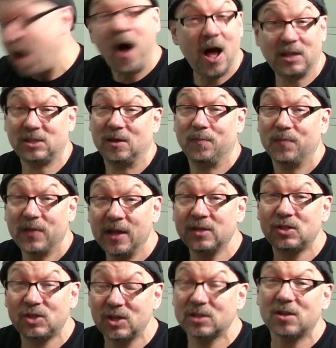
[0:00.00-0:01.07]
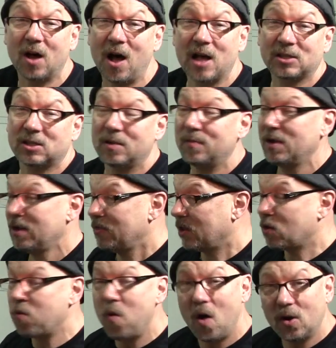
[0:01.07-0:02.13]
awesome. It's just awesome. The
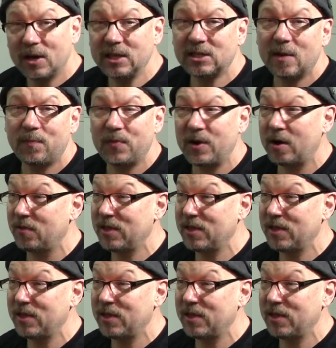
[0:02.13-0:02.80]
quality's up there.